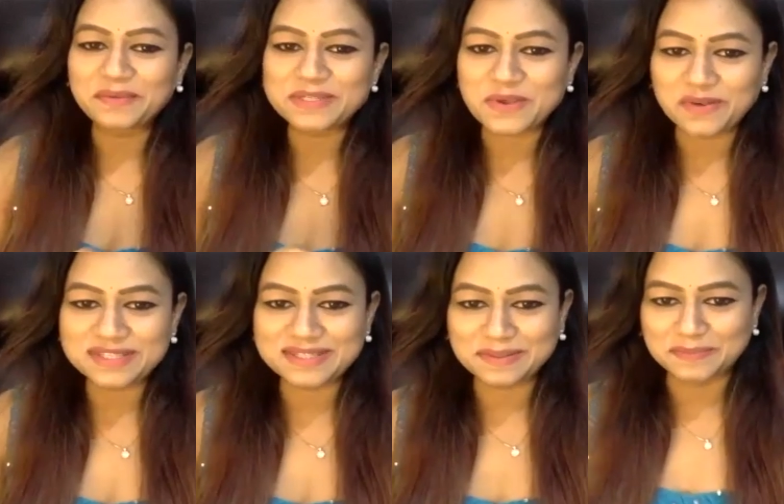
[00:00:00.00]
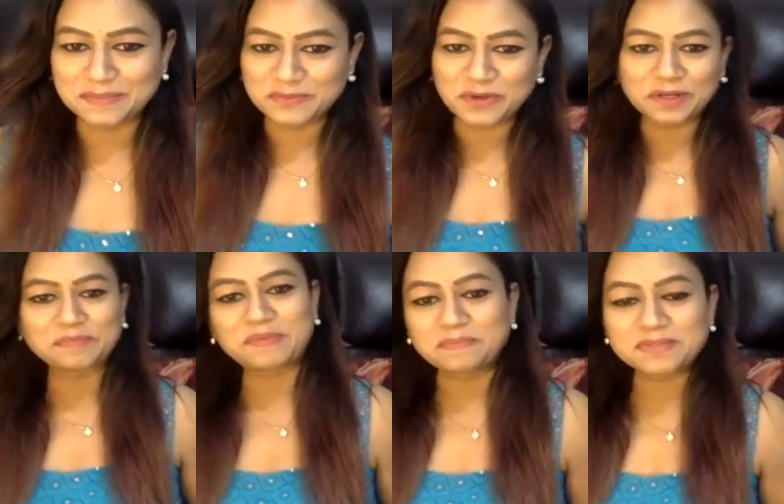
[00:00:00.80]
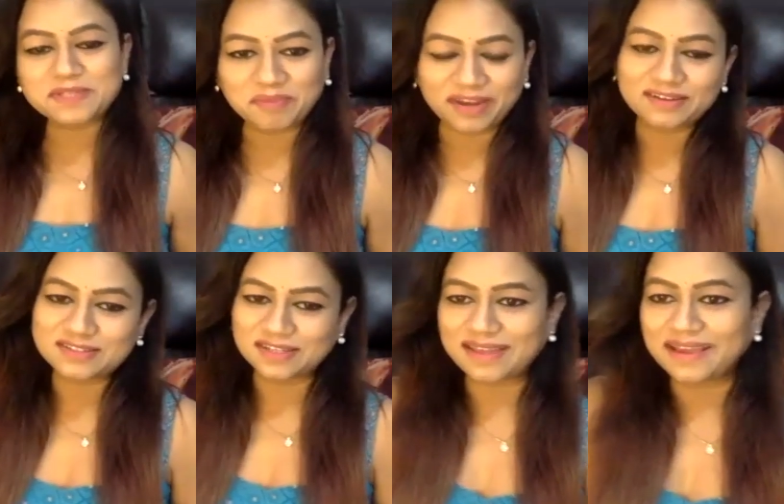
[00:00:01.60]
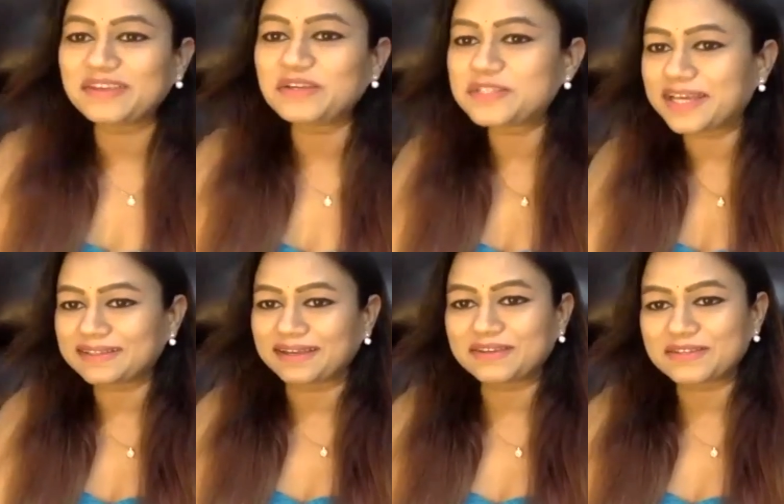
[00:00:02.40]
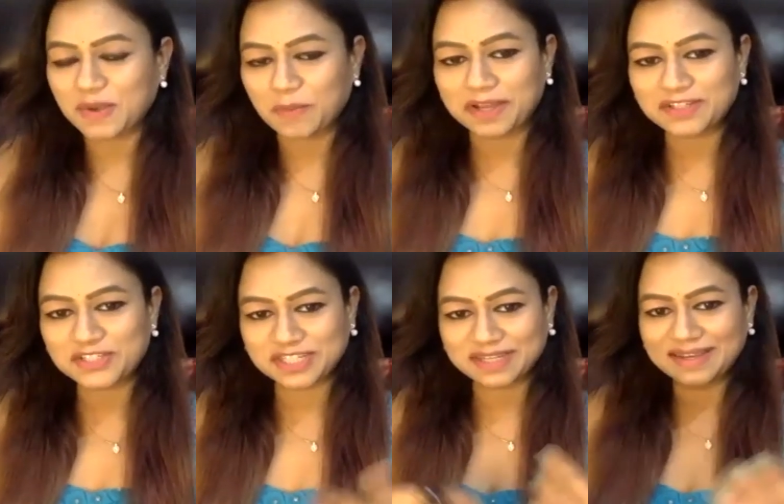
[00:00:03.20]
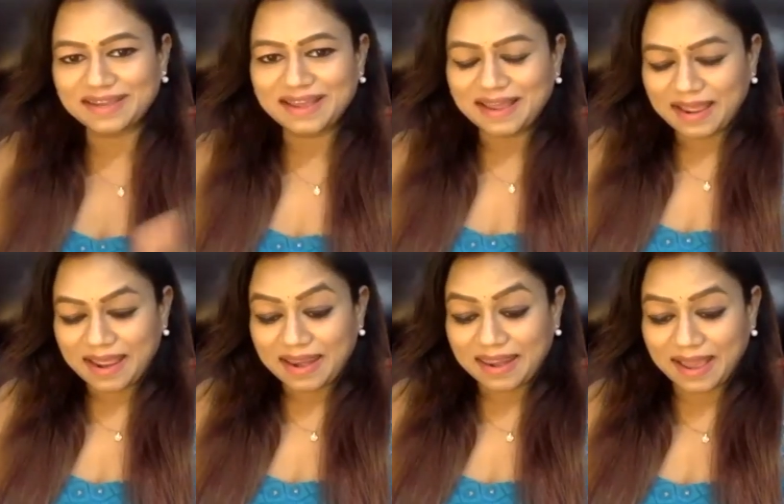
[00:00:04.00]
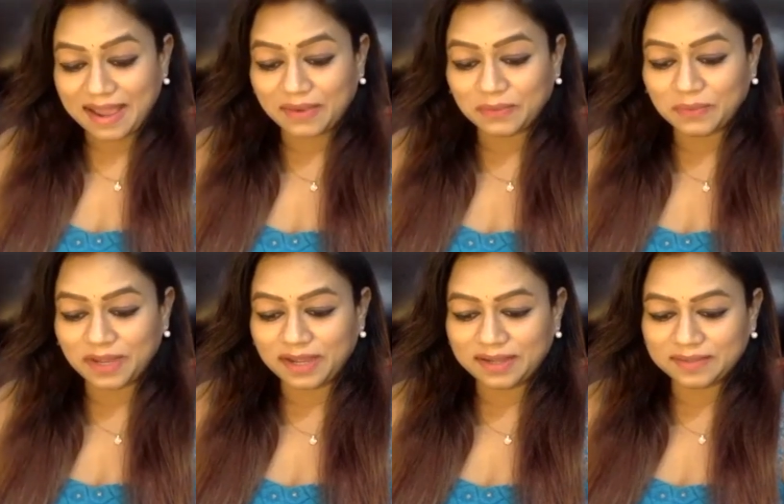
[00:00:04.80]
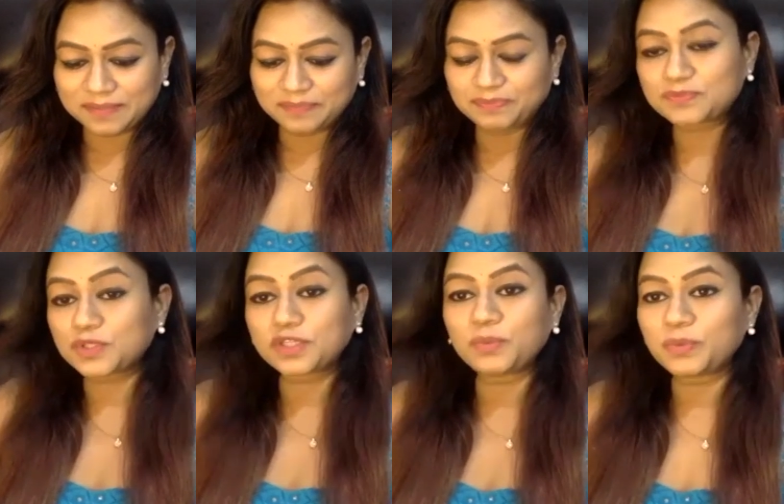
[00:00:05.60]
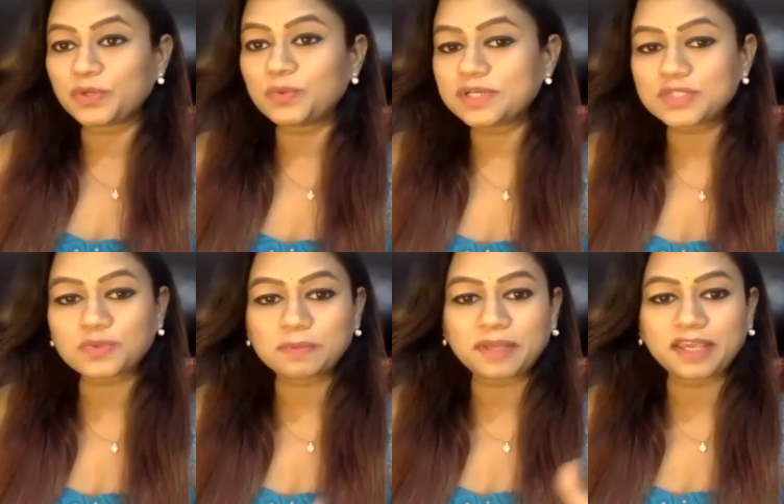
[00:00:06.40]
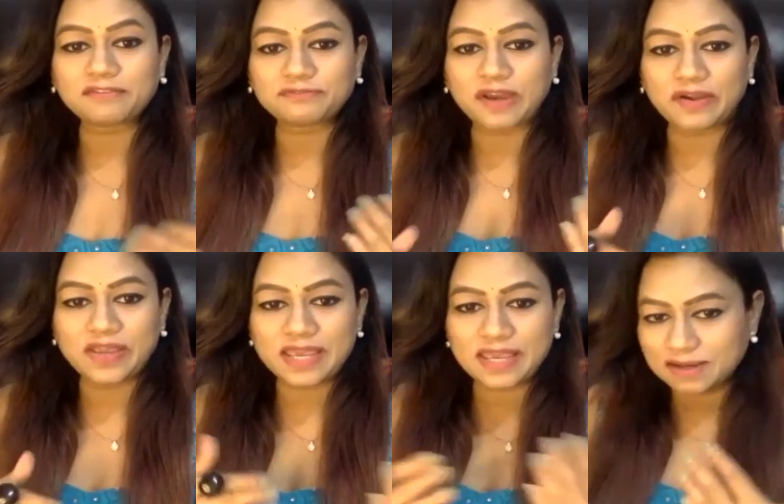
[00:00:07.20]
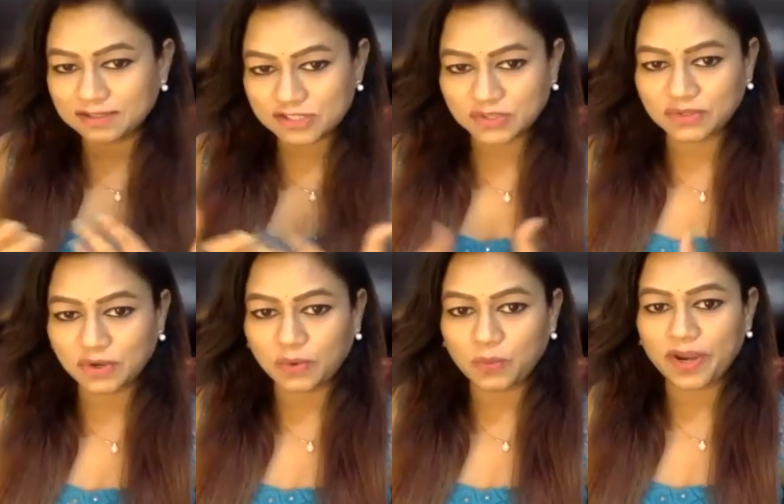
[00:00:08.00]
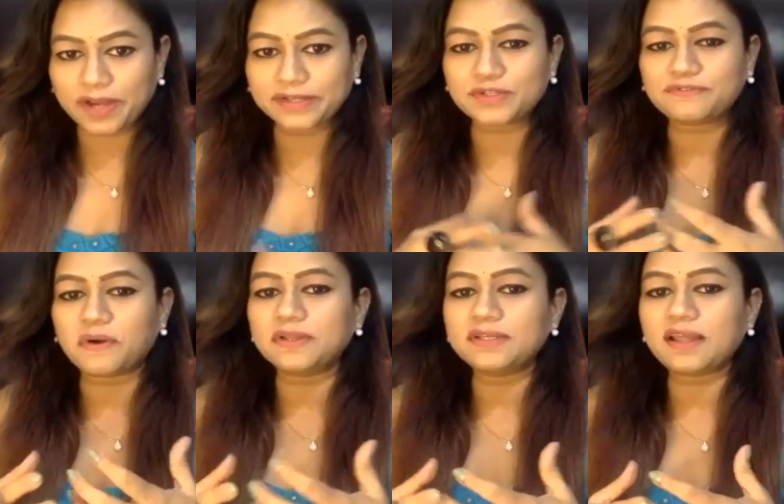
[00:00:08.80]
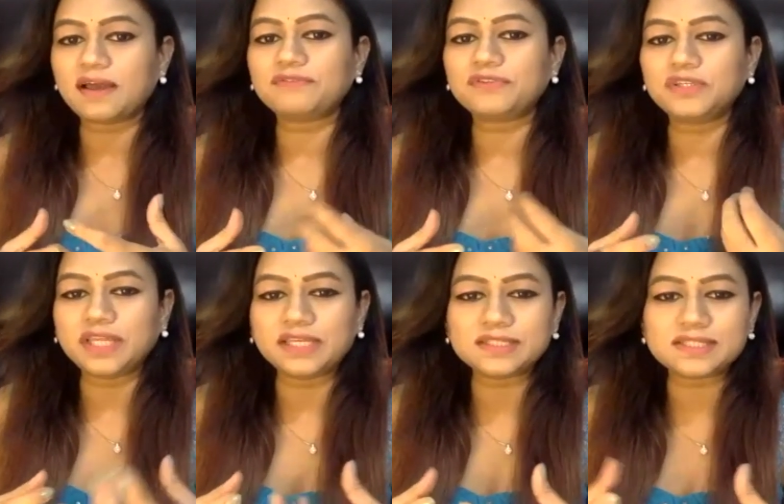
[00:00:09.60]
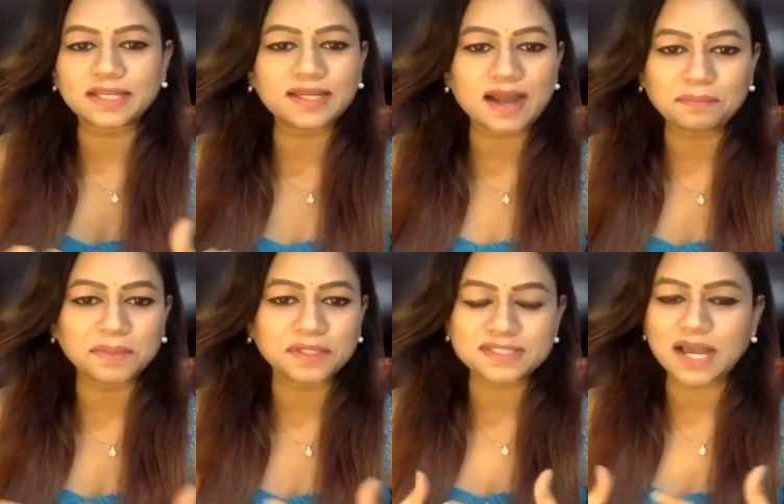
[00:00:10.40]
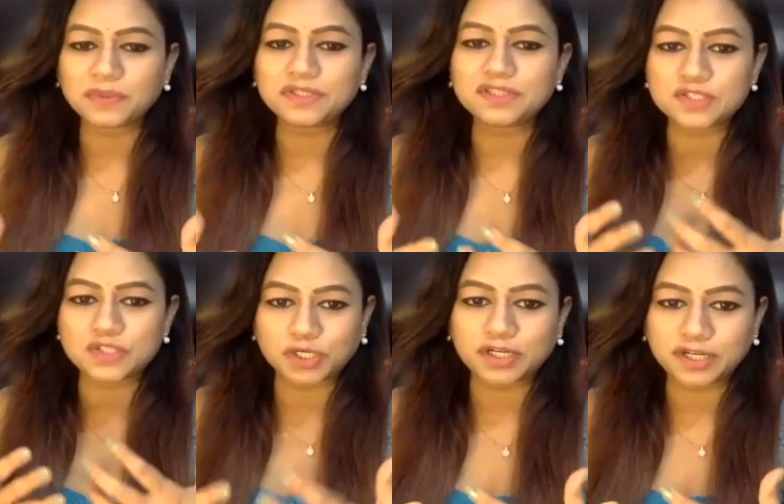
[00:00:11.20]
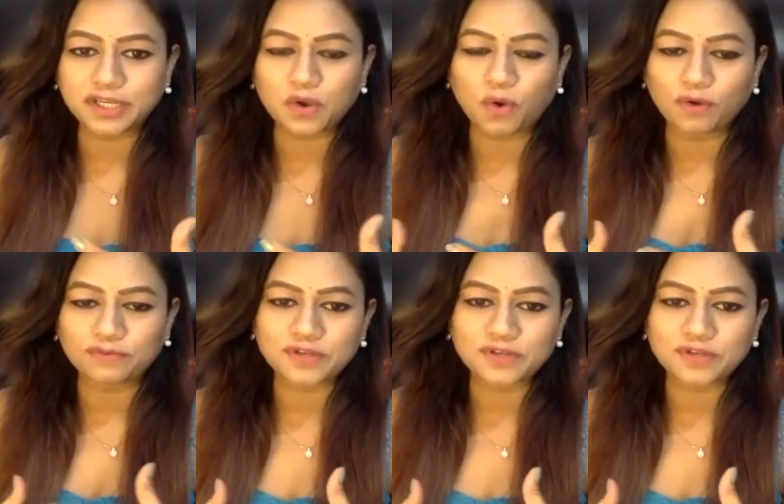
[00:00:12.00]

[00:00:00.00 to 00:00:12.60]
was awesome. What a pumped up energy. Thank you, Jay. Thank you so much. Now, so the viewers will be very eager to know, when did you fall in love with the needles and garments? How did this journey of